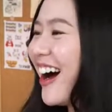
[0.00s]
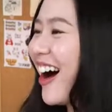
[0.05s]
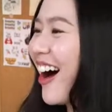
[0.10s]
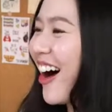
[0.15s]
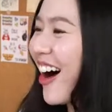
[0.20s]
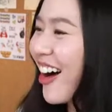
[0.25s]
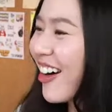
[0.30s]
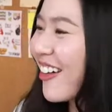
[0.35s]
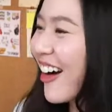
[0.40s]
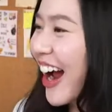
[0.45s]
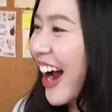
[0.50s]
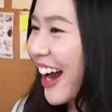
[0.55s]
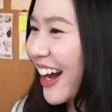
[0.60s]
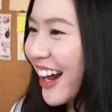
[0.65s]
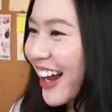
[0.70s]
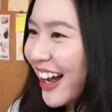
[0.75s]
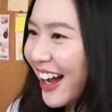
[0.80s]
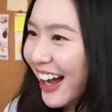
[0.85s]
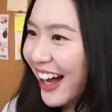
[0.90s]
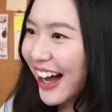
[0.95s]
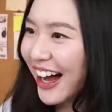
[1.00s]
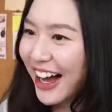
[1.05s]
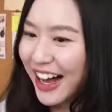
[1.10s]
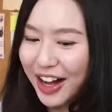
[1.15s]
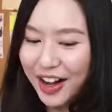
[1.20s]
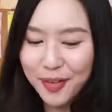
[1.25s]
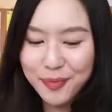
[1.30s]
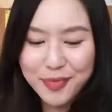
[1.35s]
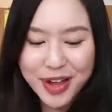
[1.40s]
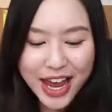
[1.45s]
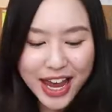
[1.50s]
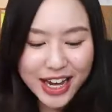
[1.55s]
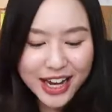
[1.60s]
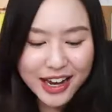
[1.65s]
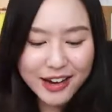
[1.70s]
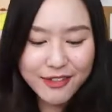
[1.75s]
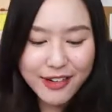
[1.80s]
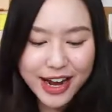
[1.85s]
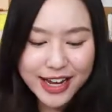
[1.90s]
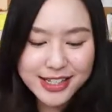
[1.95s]
All right.
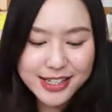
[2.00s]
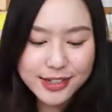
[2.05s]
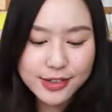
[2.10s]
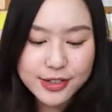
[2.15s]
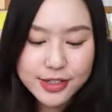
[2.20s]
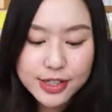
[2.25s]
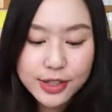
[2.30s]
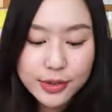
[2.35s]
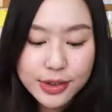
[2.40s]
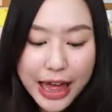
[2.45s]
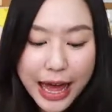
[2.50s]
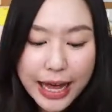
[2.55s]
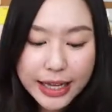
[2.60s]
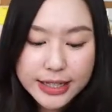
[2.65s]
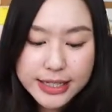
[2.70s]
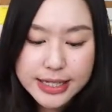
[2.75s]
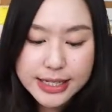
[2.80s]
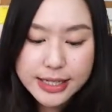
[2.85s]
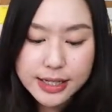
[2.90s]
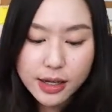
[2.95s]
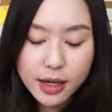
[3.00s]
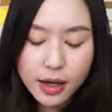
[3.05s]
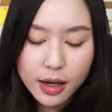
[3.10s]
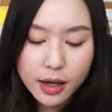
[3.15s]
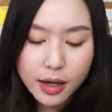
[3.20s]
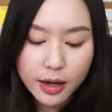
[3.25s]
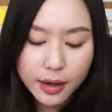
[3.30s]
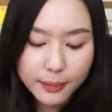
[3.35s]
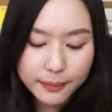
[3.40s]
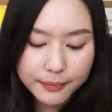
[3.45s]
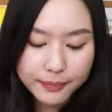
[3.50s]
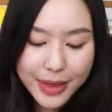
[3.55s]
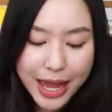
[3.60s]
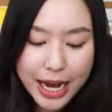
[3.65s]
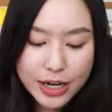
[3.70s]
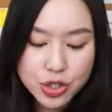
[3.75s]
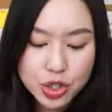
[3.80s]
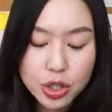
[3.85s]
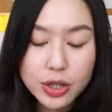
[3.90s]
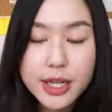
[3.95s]
Anyway, so that's
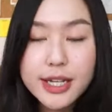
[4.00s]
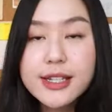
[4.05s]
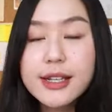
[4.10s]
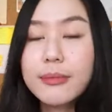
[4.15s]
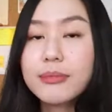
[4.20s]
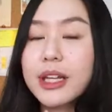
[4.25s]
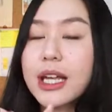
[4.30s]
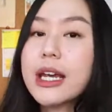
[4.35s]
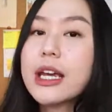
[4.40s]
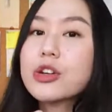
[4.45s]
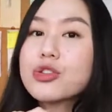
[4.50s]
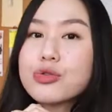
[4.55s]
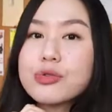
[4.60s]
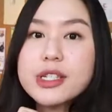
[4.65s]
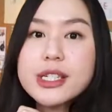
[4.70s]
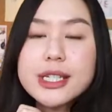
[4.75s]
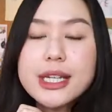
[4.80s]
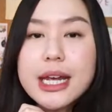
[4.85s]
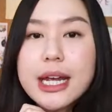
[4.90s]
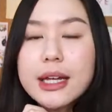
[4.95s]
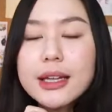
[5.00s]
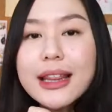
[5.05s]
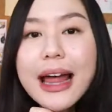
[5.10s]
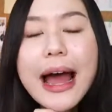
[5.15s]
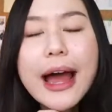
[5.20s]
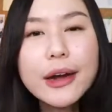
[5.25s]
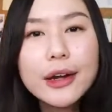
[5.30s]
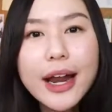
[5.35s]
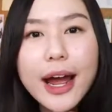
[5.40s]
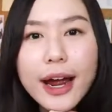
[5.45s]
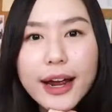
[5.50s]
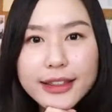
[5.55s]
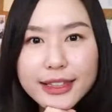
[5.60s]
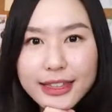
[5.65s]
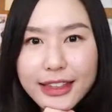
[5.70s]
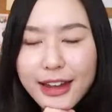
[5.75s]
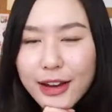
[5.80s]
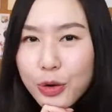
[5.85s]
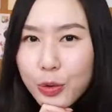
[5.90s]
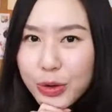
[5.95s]
actually something interesting that I
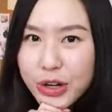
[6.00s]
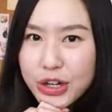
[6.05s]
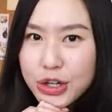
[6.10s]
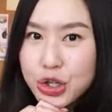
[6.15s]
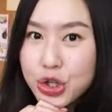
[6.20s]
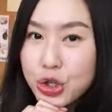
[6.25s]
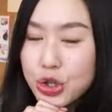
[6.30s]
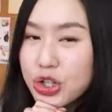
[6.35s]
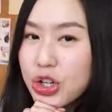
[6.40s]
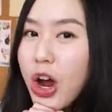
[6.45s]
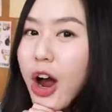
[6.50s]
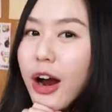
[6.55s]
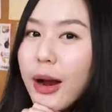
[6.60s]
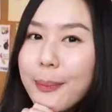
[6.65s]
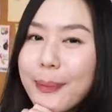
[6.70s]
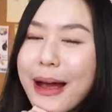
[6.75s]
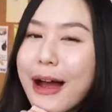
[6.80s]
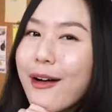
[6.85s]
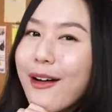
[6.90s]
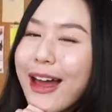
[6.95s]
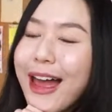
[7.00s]
think we should talk about.